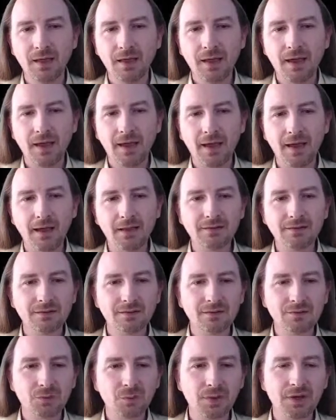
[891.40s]
and
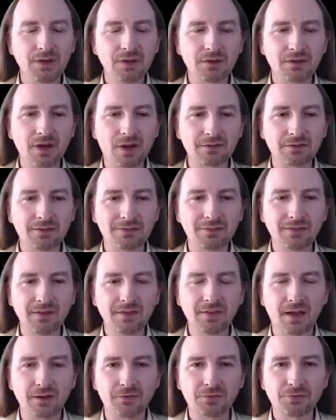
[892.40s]
we got to see
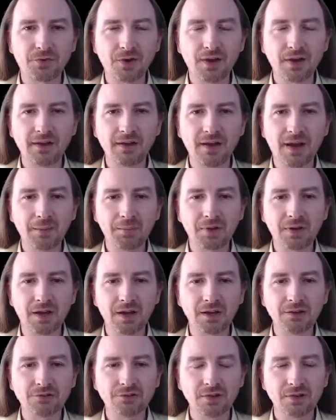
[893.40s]
that front-end
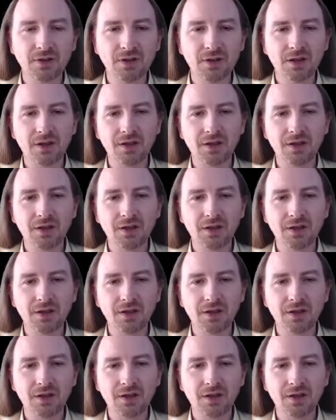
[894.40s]
application.